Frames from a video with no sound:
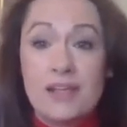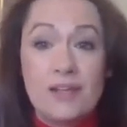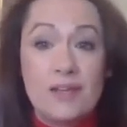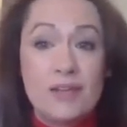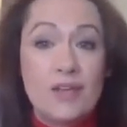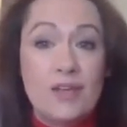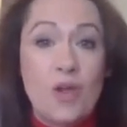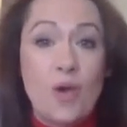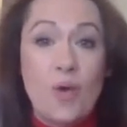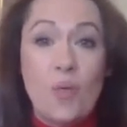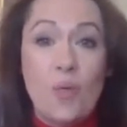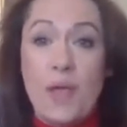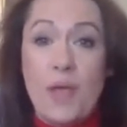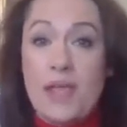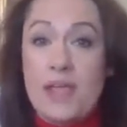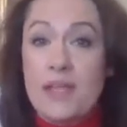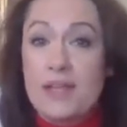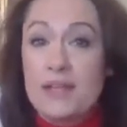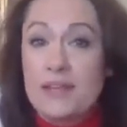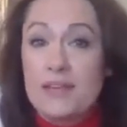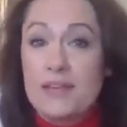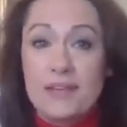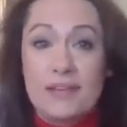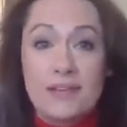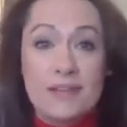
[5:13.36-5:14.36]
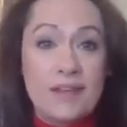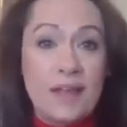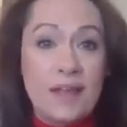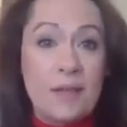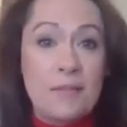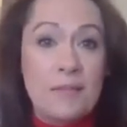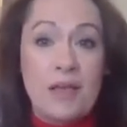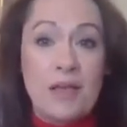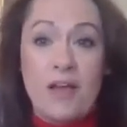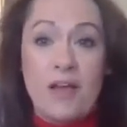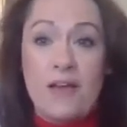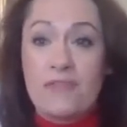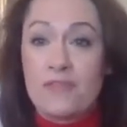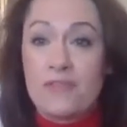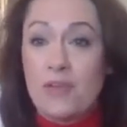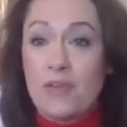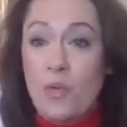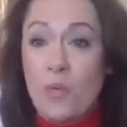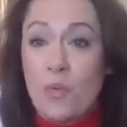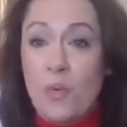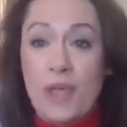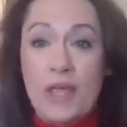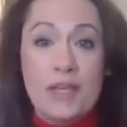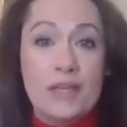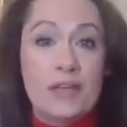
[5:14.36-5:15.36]
No weight coming off, no
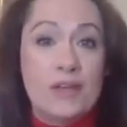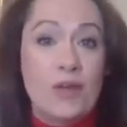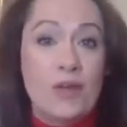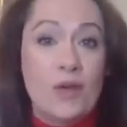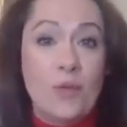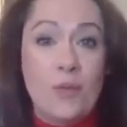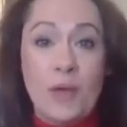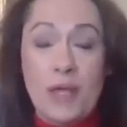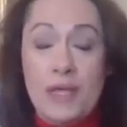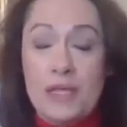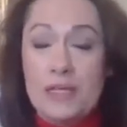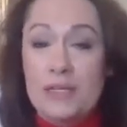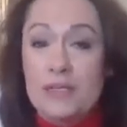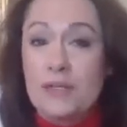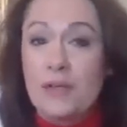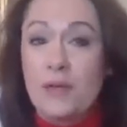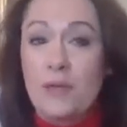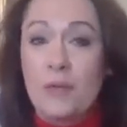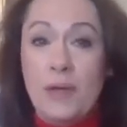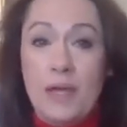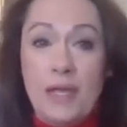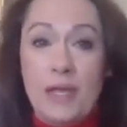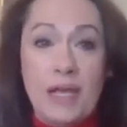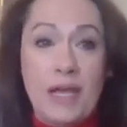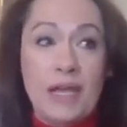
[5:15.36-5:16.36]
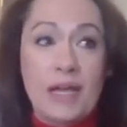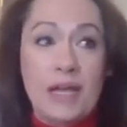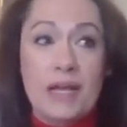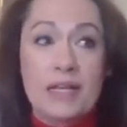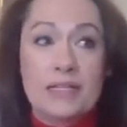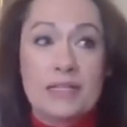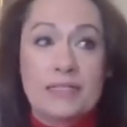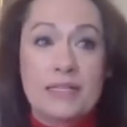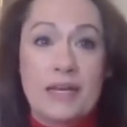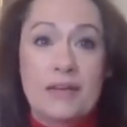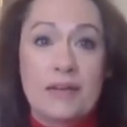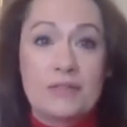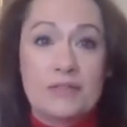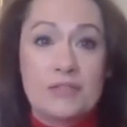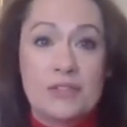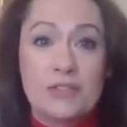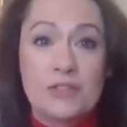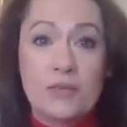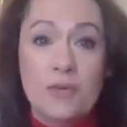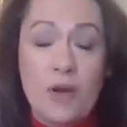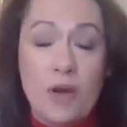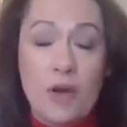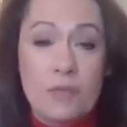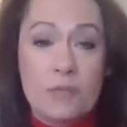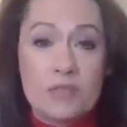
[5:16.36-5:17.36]
weight, no weight, no weight. I got down
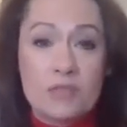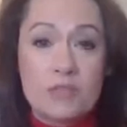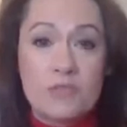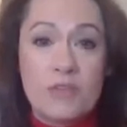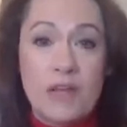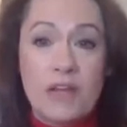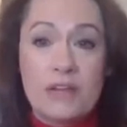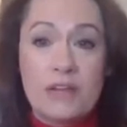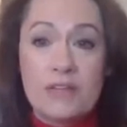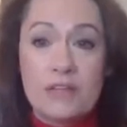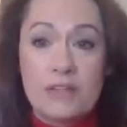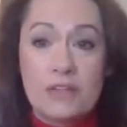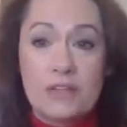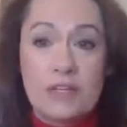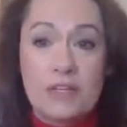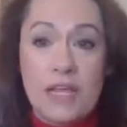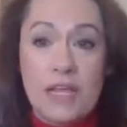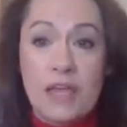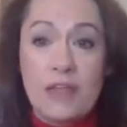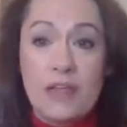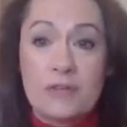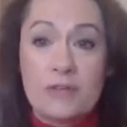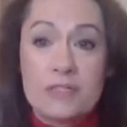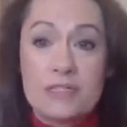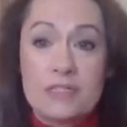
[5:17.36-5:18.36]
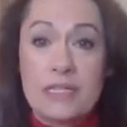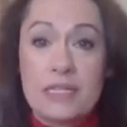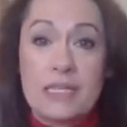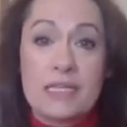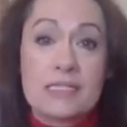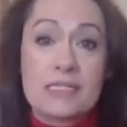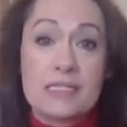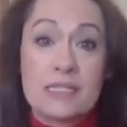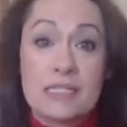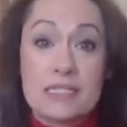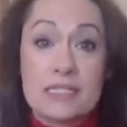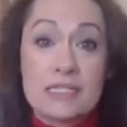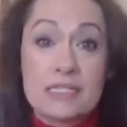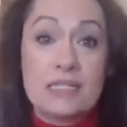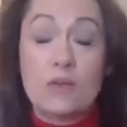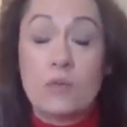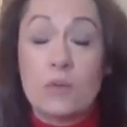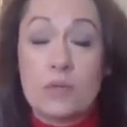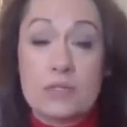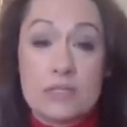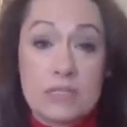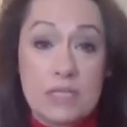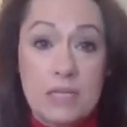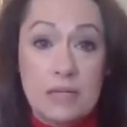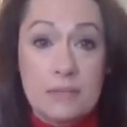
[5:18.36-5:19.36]
to almost 500 calories less and it still
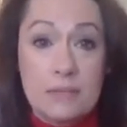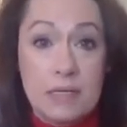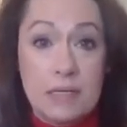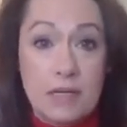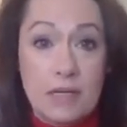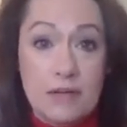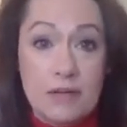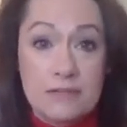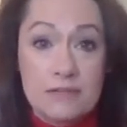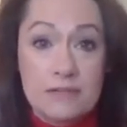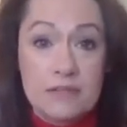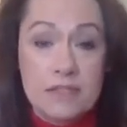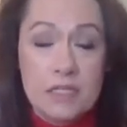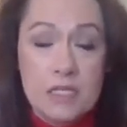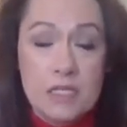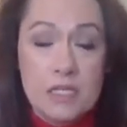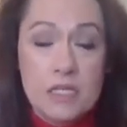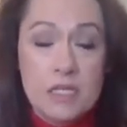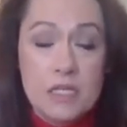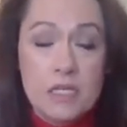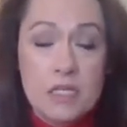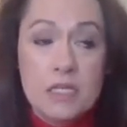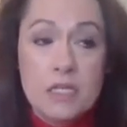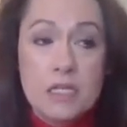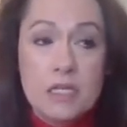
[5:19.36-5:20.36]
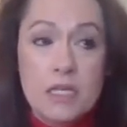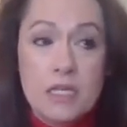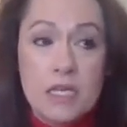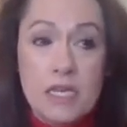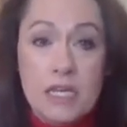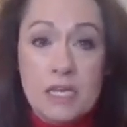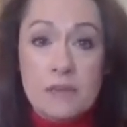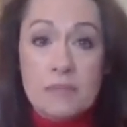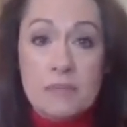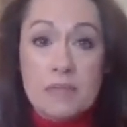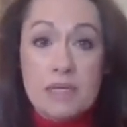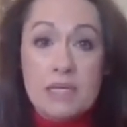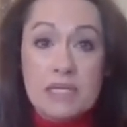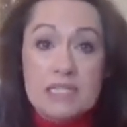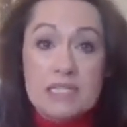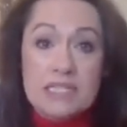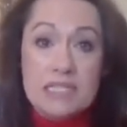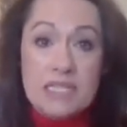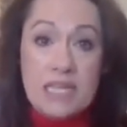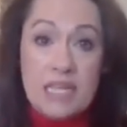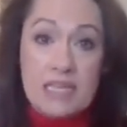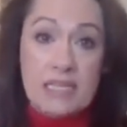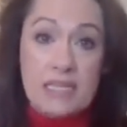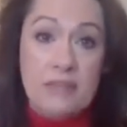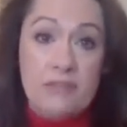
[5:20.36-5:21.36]
wasn't coming off. It can be
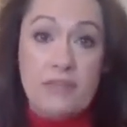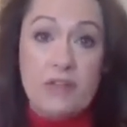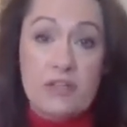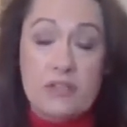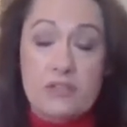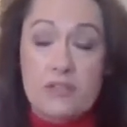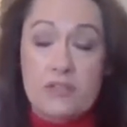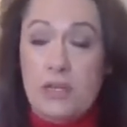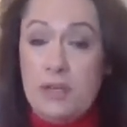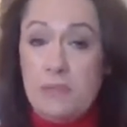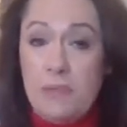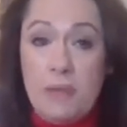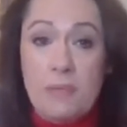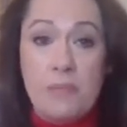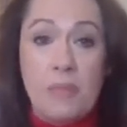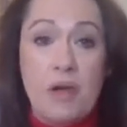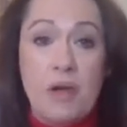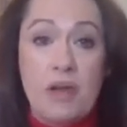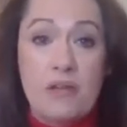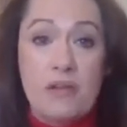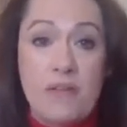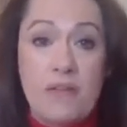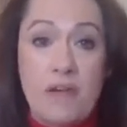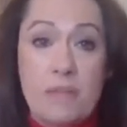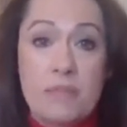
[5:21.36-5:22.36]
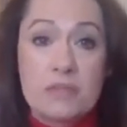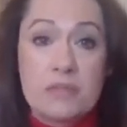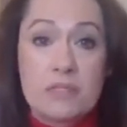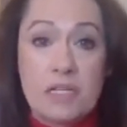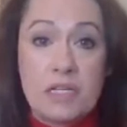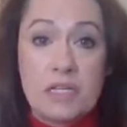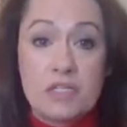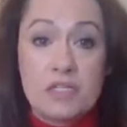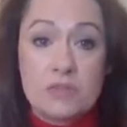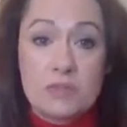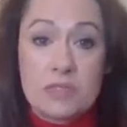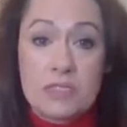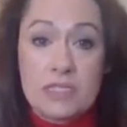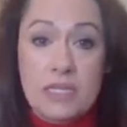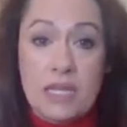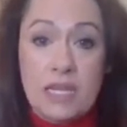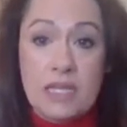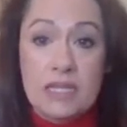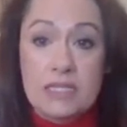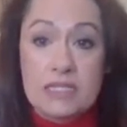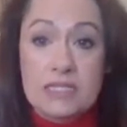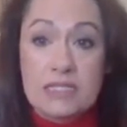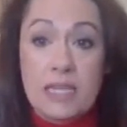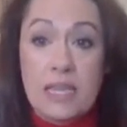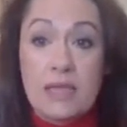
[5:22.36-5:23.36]
insanely frustrating. My body fat percentage was
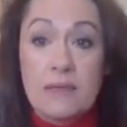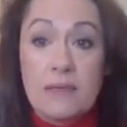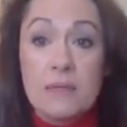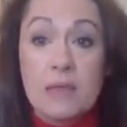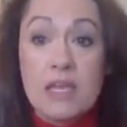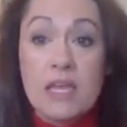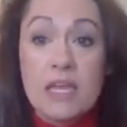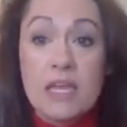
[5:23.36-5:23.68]
staying the same.